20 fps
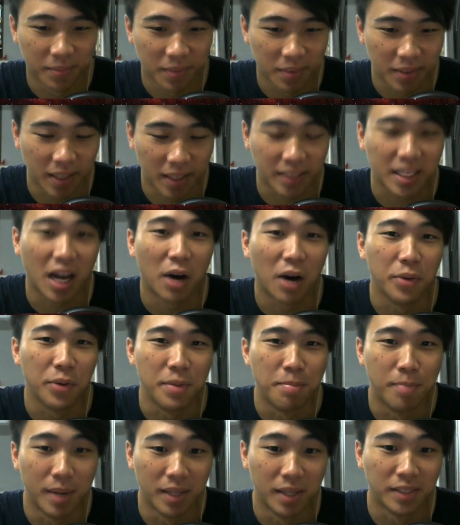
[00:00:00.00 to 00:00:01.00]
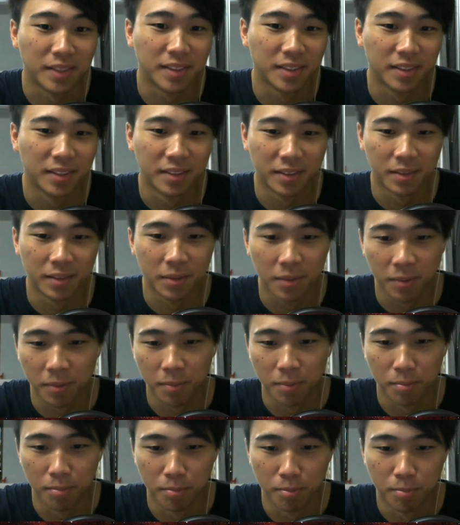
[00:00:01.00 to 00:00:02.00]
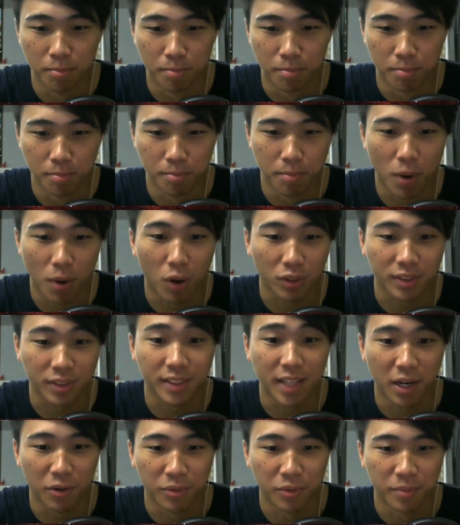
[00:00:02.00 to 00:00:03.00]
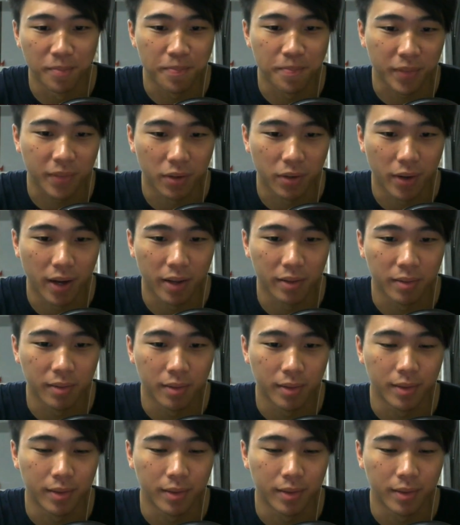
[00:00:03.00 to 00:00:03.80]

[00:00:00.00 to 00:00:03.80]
That's how we burst boss down, right?